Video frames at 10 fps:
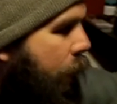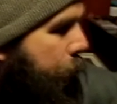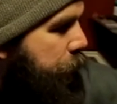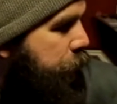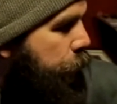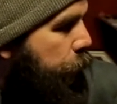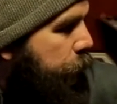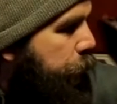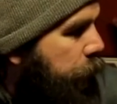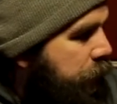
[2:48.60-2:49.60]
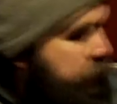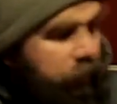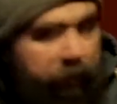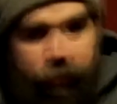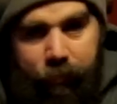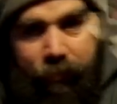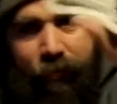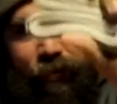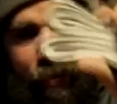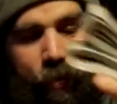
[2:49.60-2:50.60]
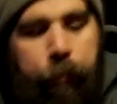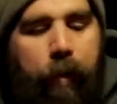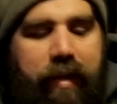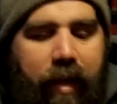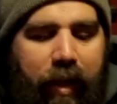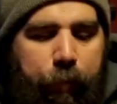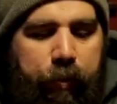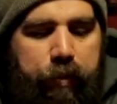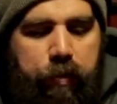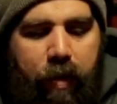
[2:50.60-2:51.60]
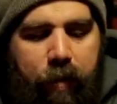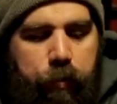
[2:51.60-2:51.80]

I'm also going to put my Dyneema stra